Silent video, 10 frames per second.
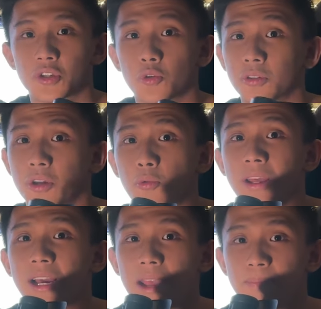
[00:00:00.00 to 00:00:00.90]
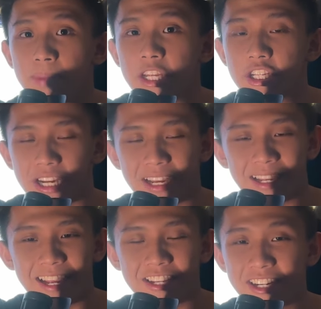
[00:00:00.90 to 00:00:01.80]
So the way I pitch,
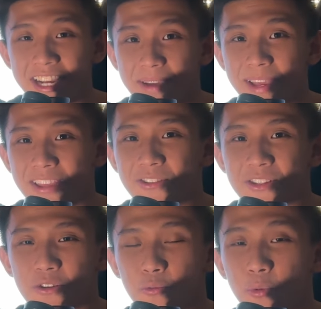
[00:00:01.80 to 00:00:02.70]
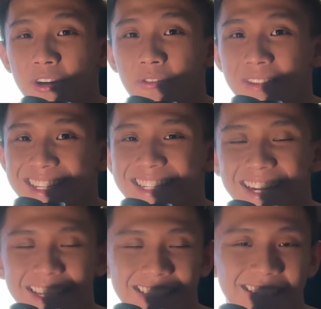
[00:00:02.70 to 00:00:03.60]
and actually I make use of one of the slides